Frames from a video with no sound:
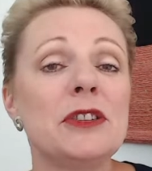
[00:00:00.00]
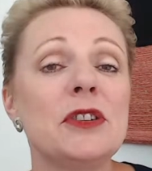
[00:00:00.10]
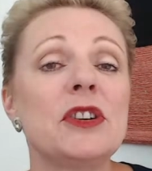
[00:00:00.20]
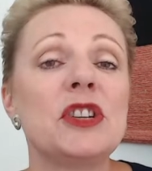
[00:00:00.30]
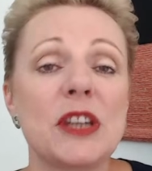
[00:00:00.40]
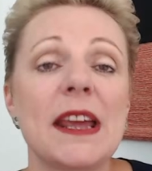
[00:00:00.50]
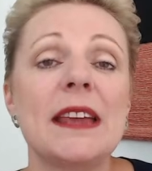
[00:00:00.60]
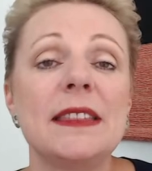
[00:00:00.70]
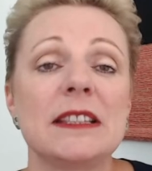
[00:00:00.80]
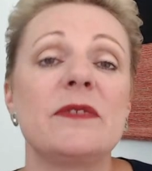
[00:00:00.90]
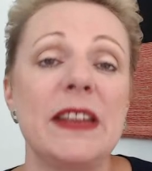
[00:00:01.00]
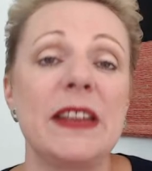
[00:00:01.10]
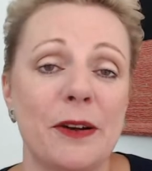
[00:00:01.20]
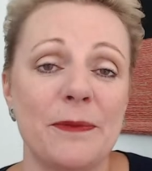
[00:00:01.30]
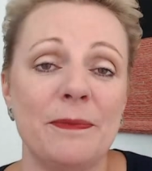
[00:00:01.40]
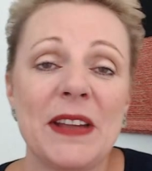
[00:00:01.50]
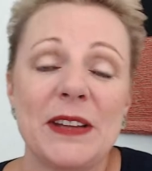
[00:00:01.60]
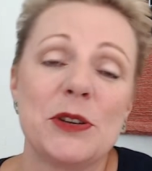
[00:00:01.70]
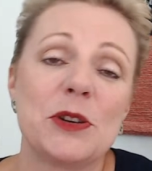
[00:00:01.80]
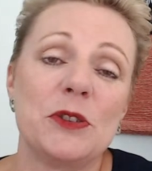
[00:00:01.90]
you to share this video.
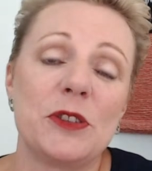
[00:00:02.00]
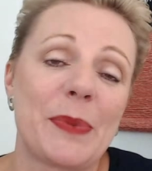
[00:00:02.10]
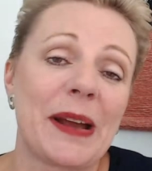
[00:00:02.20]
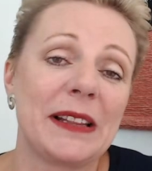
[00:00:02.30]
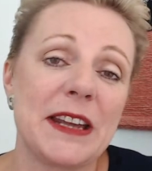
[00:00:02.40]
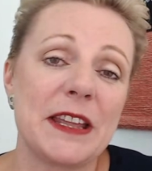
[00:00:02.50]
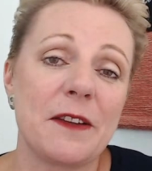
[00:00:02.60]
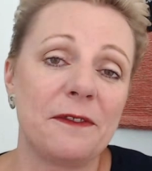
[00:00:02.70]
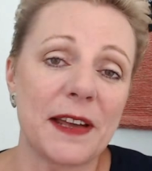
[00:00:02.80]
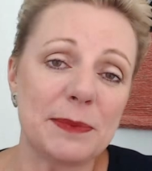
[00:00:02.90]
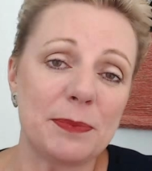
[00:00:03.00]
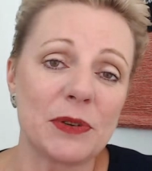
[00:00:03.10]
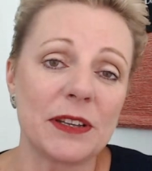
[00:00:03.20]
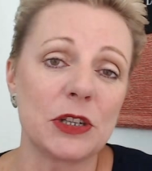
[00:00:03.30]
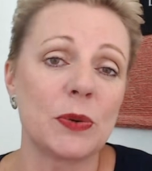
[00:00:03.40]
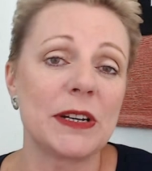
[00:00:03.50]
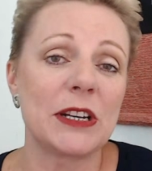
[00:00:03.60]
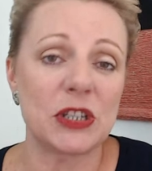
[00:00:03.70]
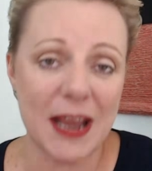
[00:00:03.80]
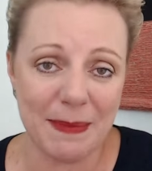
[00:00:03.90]
You can do that by clicking the Facebook and the Twitter
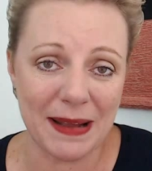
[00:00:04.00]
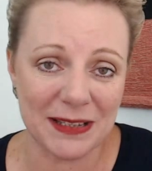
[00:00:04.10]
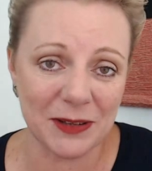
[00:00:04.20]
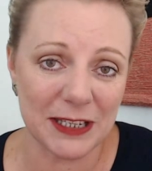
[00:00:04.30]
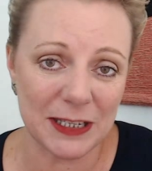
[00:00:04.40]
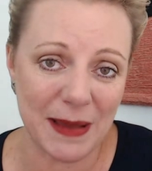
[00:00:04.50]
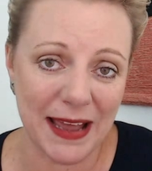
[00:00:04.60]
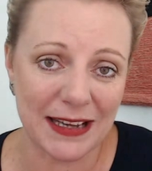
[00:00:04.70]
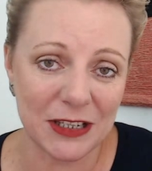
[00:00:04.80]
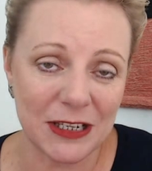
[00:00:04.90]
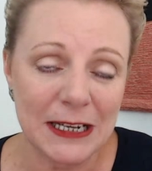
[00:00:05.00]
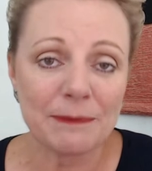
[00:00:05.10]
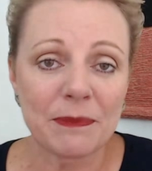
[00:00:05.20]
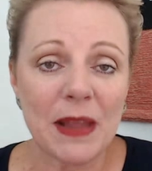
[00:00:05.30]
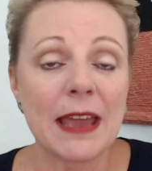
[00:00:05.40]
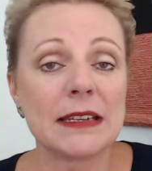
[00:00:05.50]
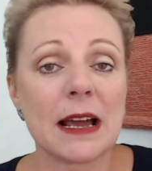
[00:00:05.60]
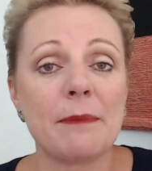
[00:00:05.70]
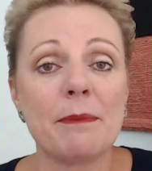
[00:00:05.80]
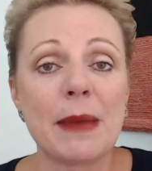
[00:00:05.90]
share buttons on this page. And
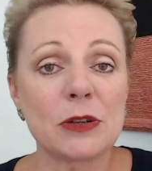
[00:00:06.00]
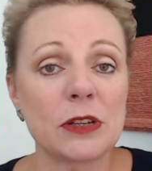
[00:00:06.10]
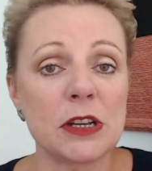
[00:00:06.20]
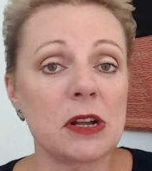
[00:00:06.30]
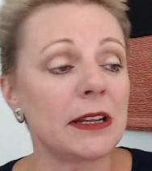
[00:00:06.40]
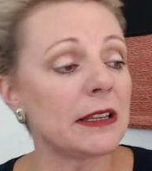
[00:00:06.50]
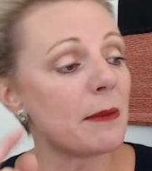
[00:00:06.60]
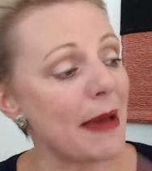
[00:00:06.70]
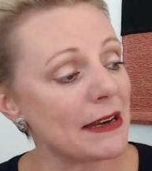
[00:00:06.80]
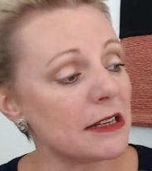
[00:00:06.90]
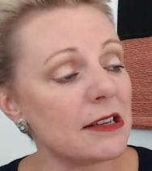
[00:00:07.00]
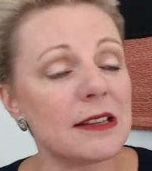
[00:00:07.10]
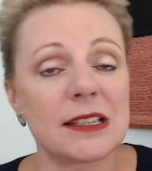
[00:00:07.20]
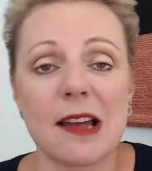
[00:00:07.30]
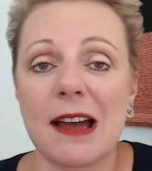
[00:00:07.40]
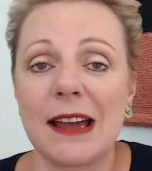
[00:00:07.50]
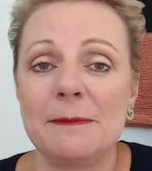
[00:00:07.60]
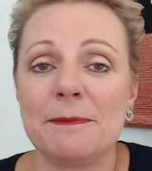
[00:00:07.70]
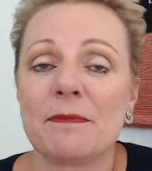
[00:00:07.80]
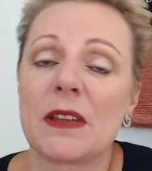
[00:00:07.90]
make sure that you click the banner to the side
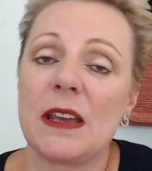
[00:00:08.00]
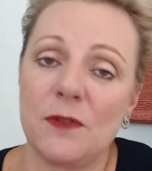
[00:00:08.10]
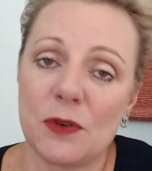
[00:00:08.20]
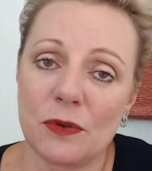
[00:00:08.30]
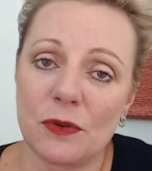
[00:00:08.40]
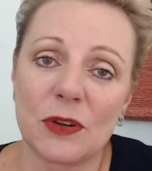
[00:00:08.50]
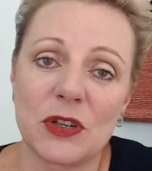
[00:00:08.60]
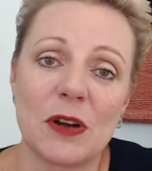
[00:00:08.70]
if you're watching